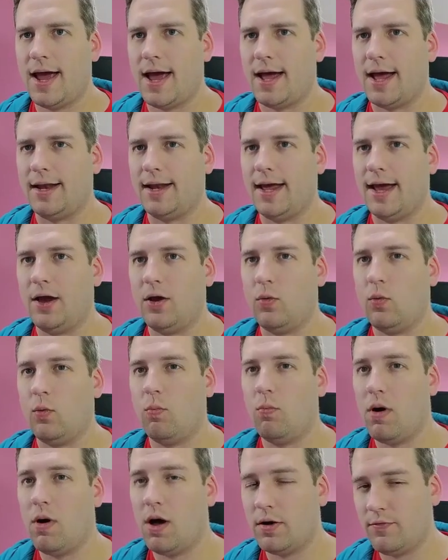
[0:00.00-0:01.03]
And now
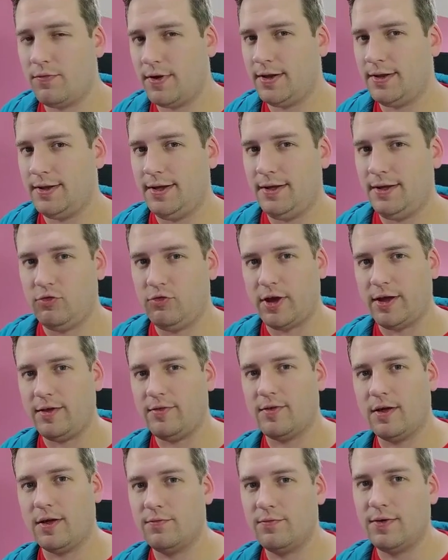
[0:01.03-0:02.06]
modifying these
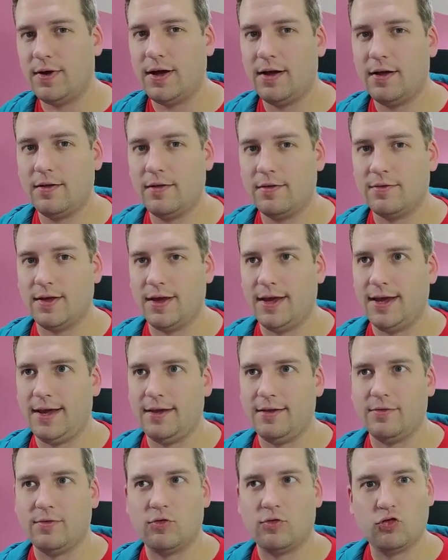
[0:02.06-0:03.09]
JSON files
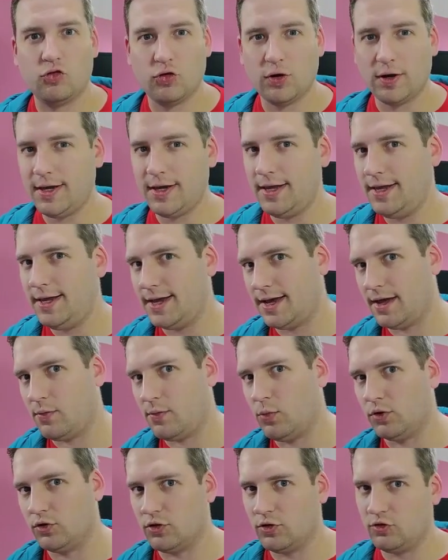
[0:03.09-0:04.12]
is tricky,
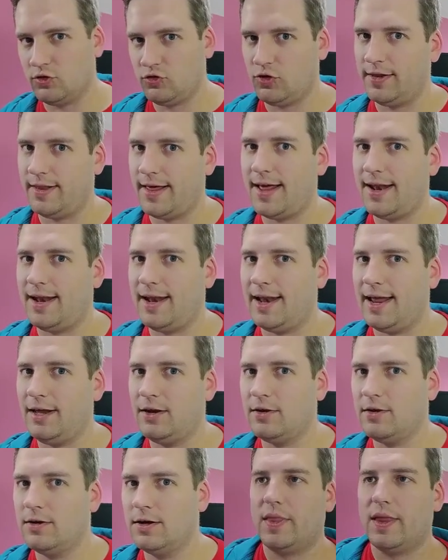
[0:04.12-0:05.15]
and we'll touch on that
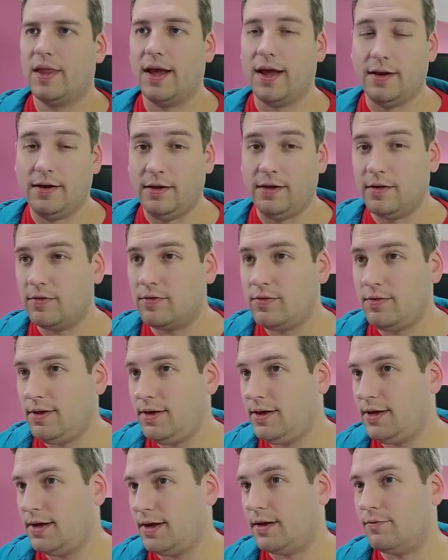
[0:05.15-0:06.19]
later. And you can
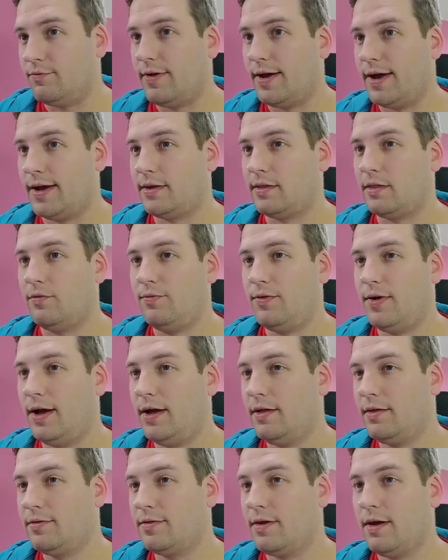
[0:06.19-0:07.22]
see, in fact, the
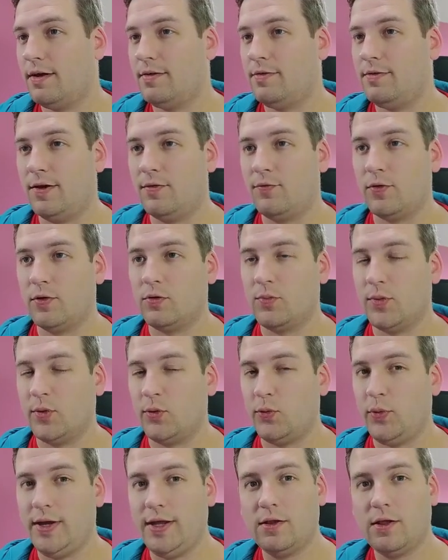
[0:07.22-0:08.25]
file size difference
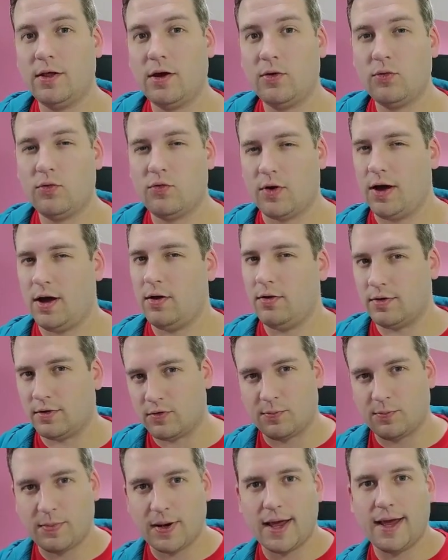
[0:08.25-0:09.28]
between those. I'll
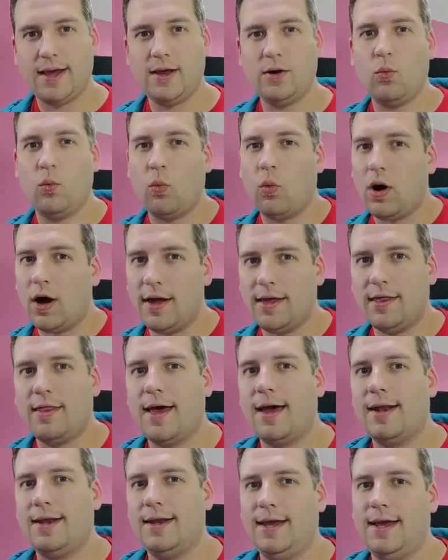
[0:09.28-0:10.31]
explain why
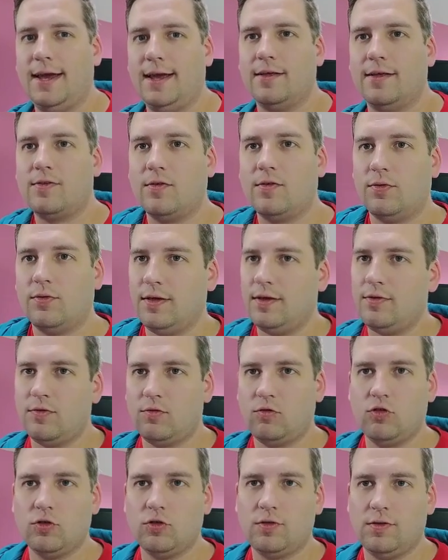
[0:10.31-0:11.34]
that is. So this
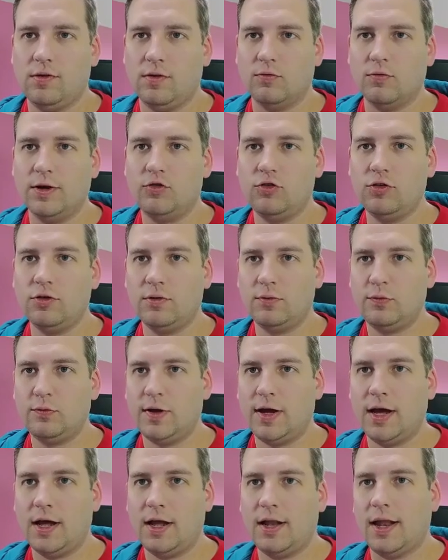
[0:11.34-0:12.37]
is just the original
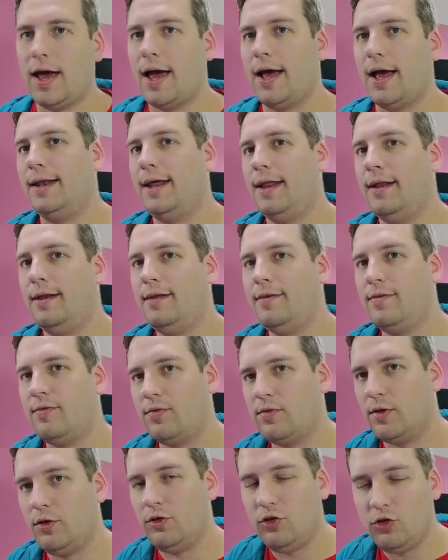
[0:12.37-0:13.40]
file, and then this is
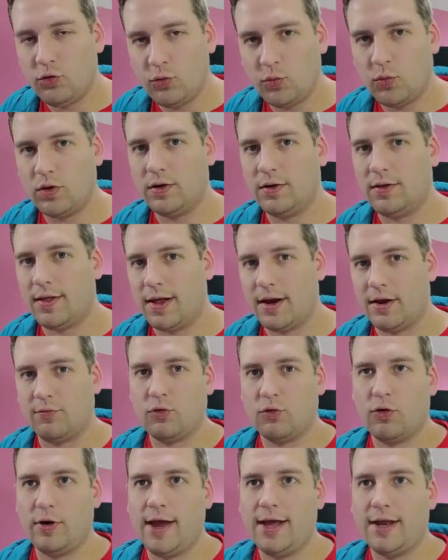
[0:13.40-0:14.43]
the new one that I've
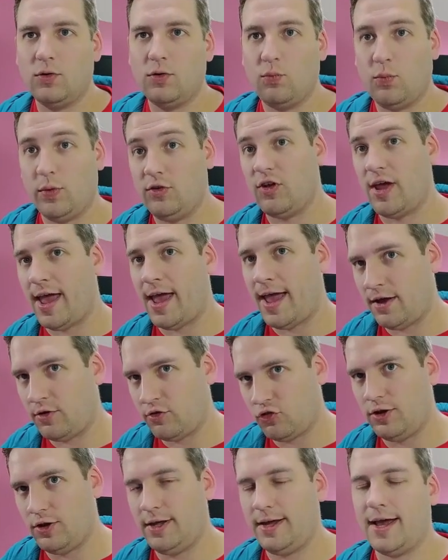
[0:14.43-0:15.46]
created, which
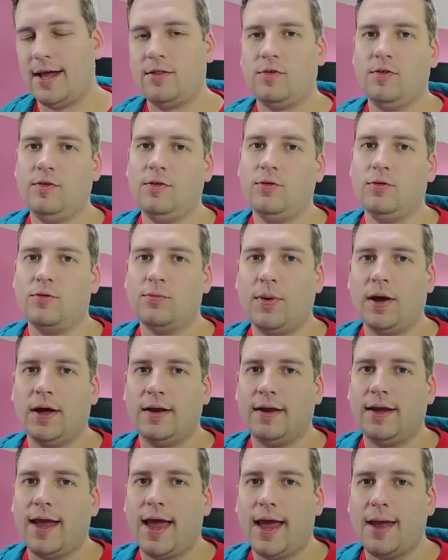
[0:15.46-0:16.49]
actually gets used by
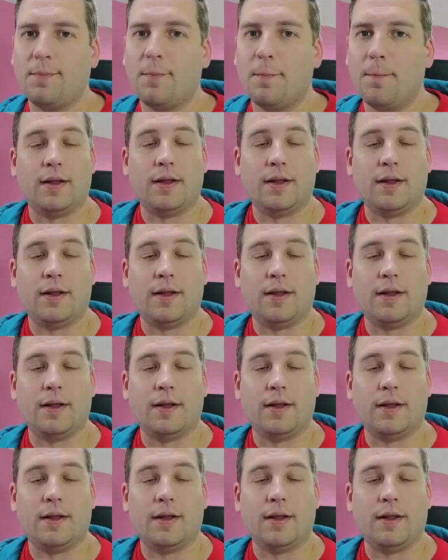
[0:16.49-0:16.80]
the game.